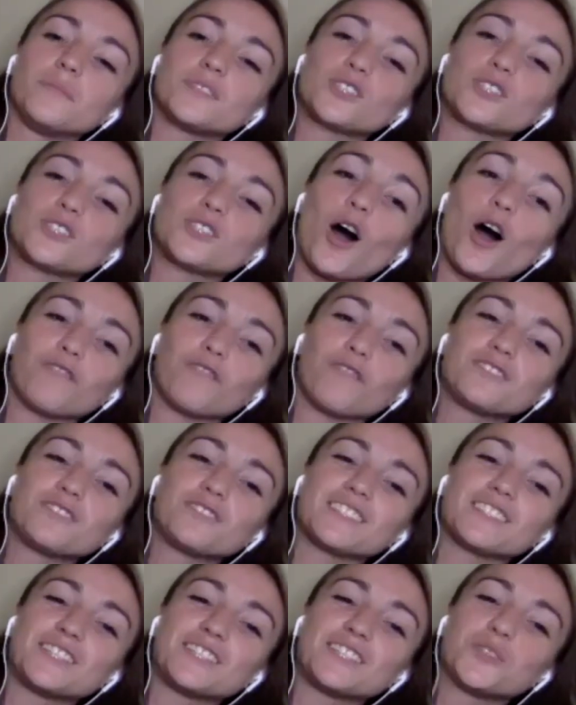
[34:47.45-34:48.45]
soft,
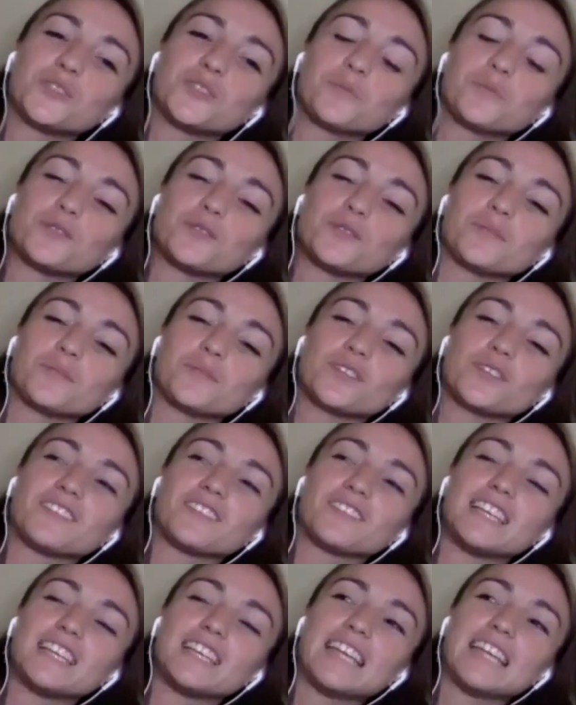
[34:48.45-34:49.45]
like super super
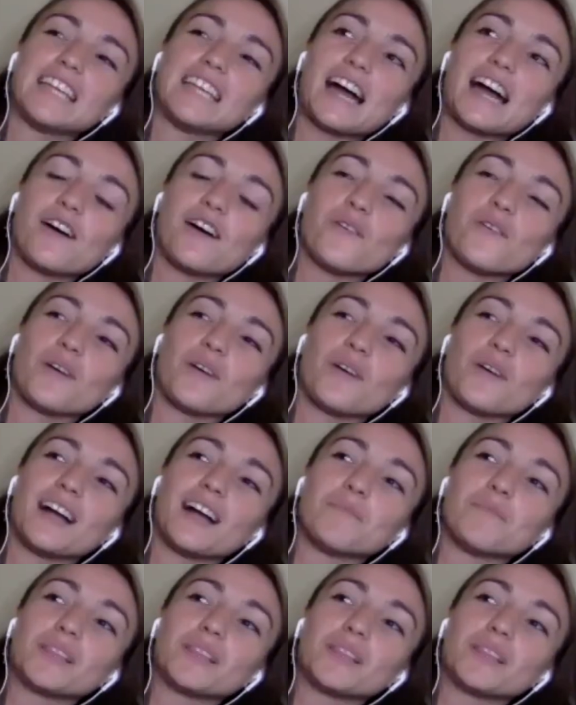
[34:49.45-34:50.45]
soft. And now
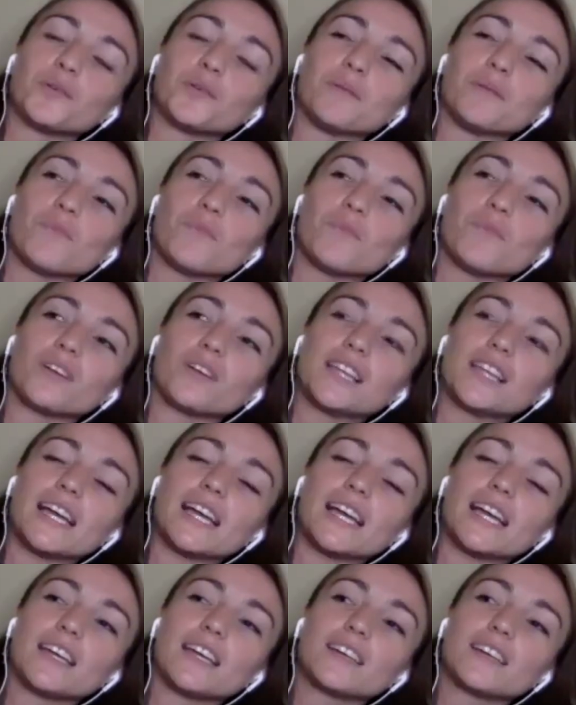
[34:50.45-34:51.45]
I'm a little bit more
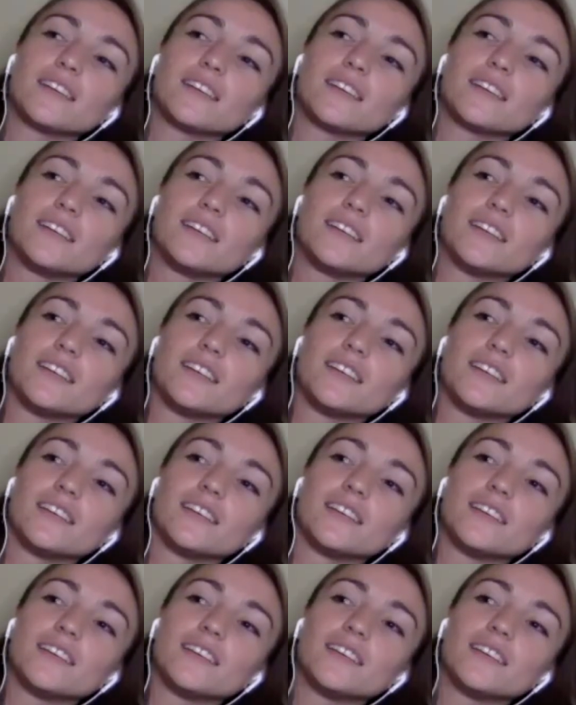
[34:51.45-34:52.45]
like
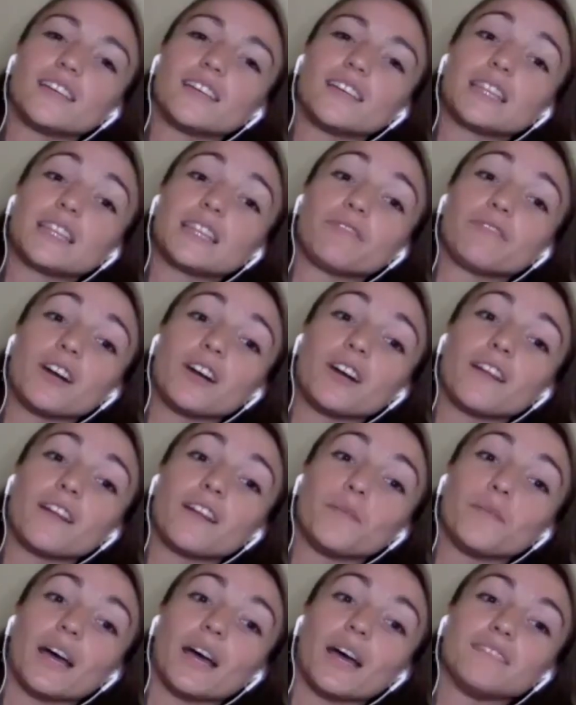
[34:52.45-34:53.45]
get the fuck on
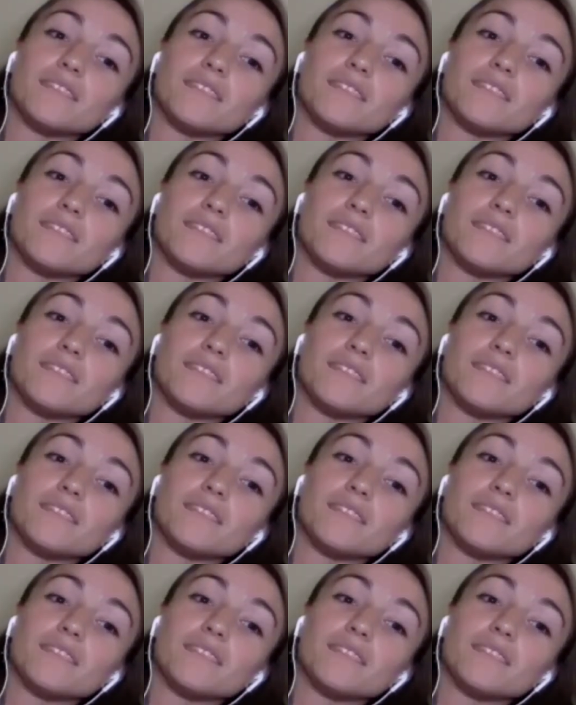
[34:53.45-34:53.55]
the bed.